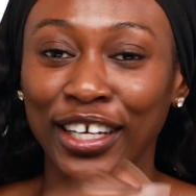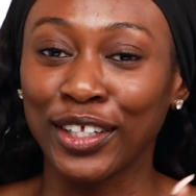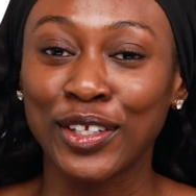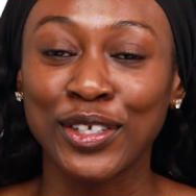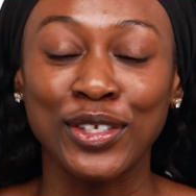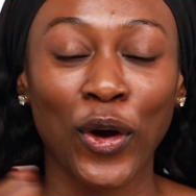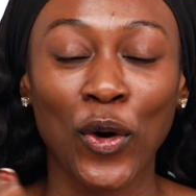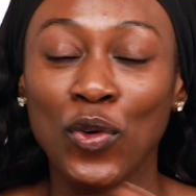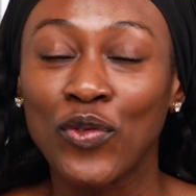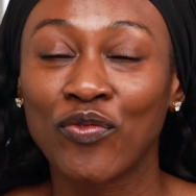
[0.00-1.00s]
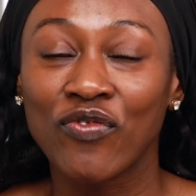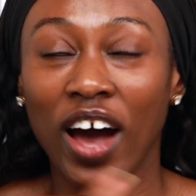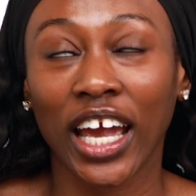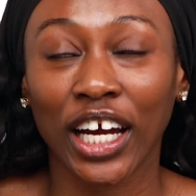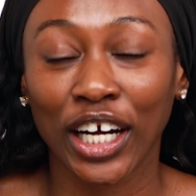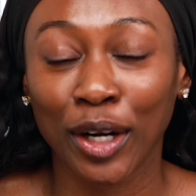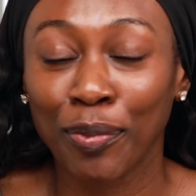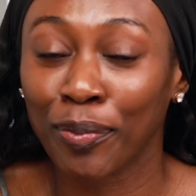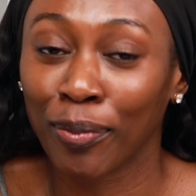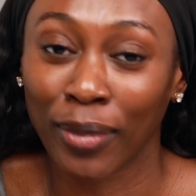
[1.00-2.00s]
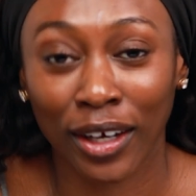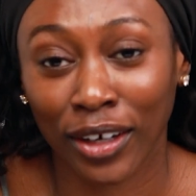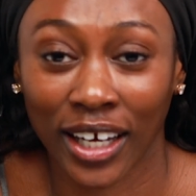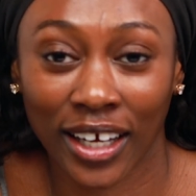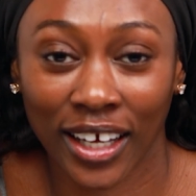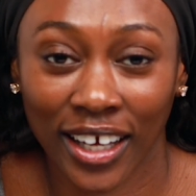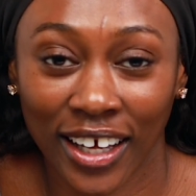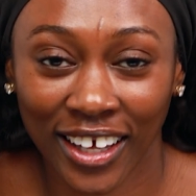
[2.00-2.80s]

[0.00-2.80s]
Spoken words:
It's so fire, period.